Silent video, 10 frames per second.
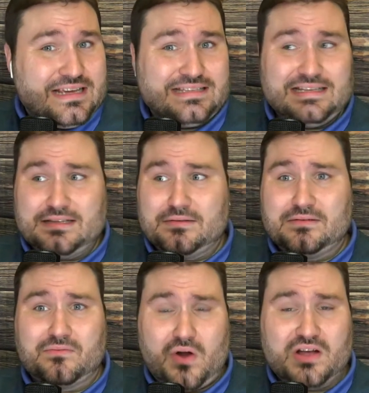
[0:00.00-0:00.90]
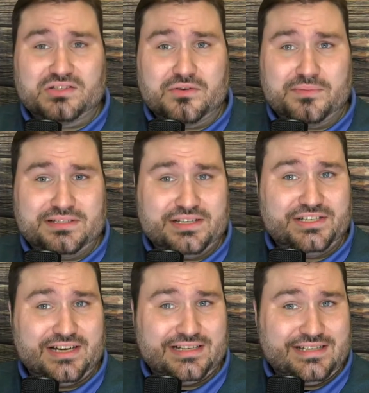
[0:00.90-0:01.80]
is in the roster
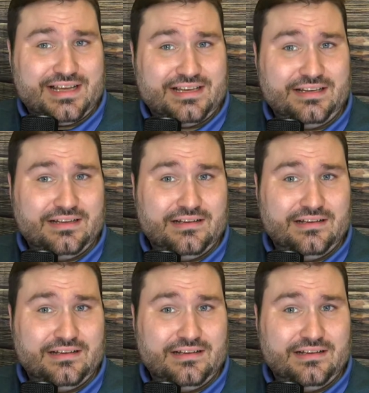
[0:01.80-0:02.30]
position it's in?